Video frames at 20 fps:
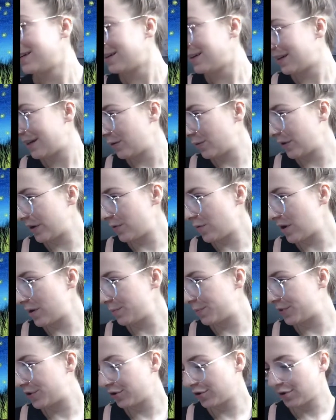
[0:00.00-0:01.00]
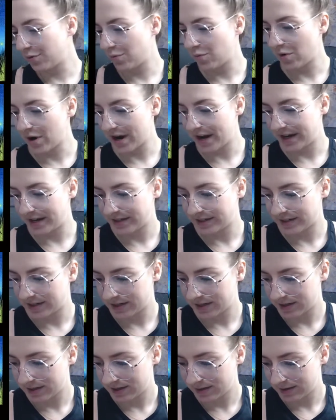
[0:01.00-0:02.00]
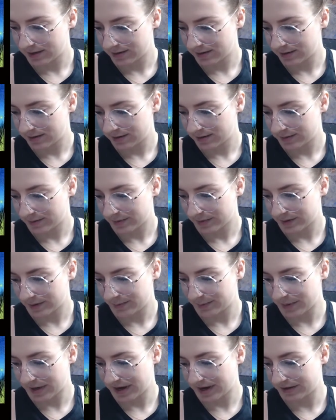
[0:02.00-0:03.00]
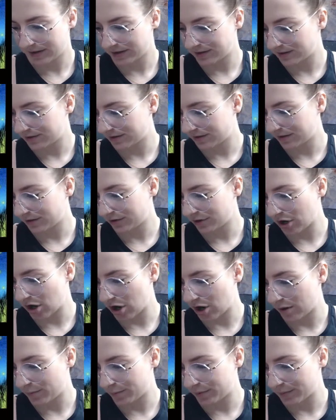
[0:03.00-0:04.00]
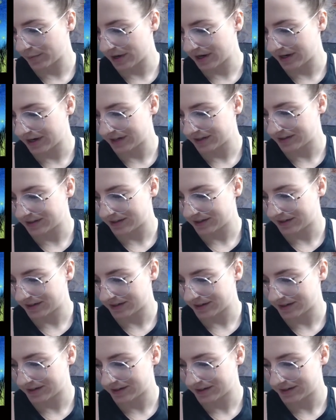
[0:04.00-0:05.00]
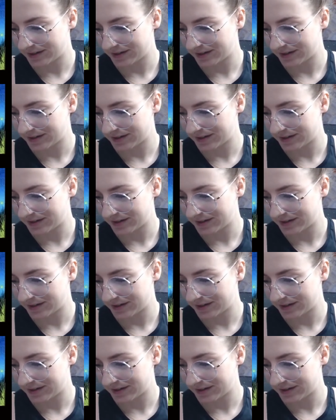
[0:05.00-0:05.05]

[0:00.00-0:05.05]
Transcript: And we want pure white. My palette's a little compromised here.